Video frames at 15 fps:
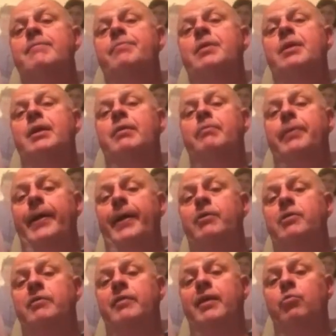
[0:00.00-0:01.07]

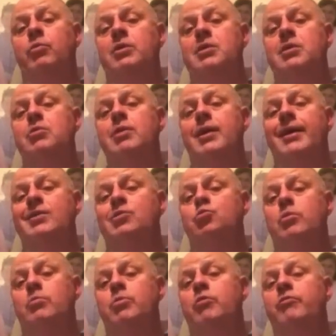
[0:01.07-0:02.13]
imperative that we do that as
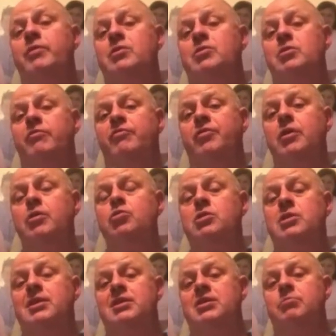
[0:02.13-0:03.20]
we move into the flu
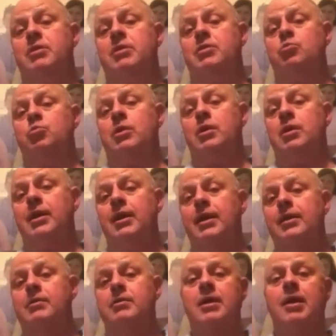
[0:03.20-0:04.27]
season, because we're going to get
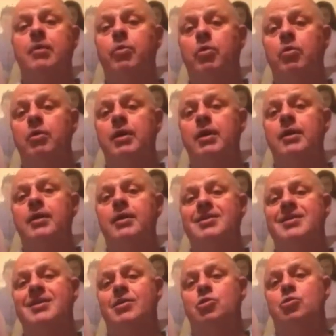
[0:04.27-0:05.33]
a double
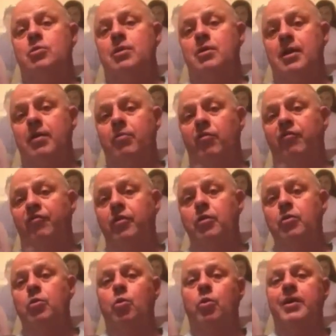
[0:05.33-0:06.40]
dose. We're going to have the flu
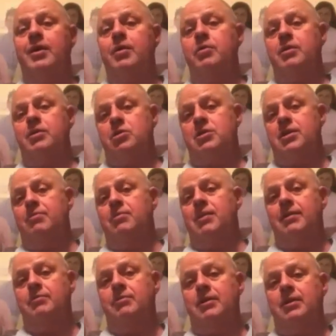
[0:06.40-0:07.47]
going on at the same
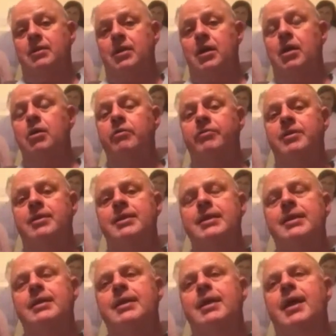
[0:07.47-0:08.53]
time as the COVID.
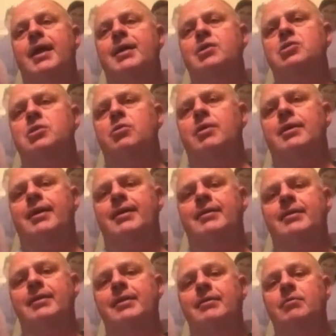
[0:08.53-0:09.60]
So I
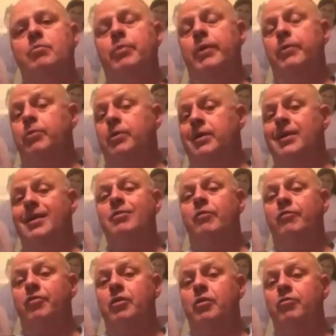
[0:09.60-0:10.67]
think people need to get their
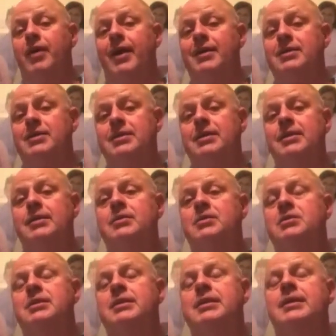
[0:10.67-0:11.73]
flu
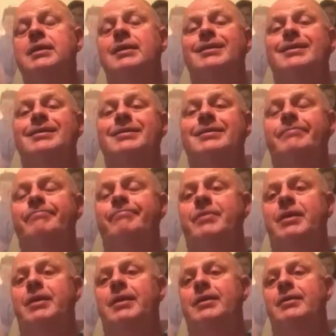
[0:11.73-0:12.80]
vaccines.
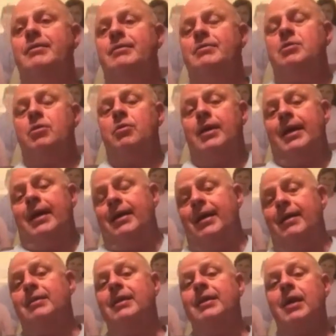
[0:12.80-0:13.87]
And so I
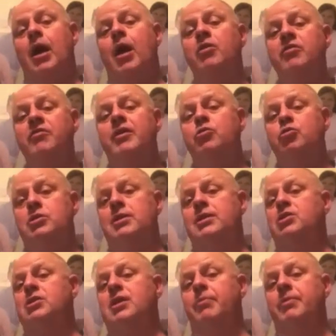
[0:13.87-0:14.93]
think all of those
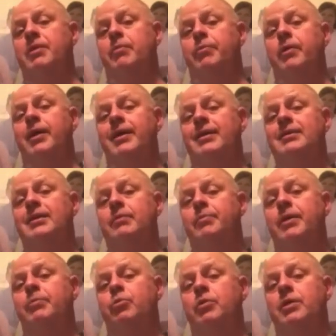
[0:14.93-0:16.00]
things come into play. And I think
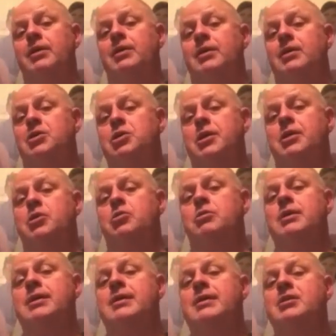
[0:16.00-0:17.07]
people need to continue
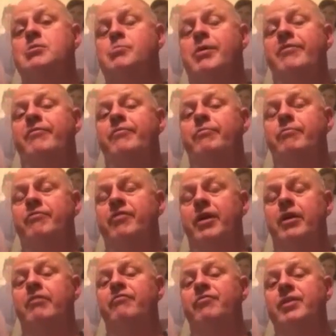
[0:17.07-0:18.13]
to be
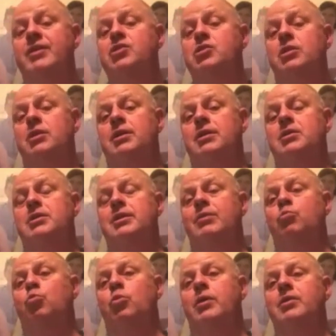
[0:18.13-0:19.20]
very vigilant
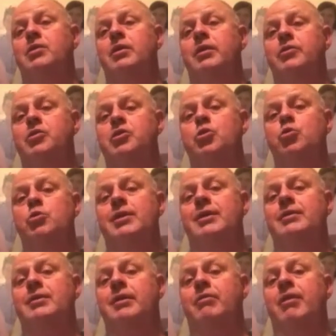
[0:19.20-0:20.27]
in what they're doing
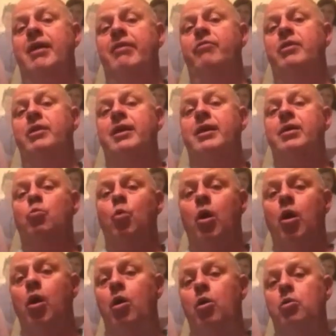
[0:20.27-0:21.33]
in their everyday
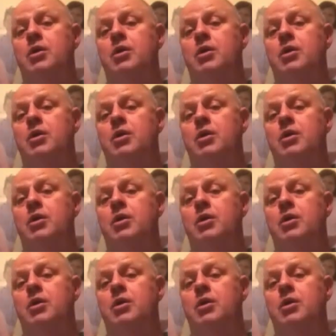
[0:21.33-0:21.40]
walk,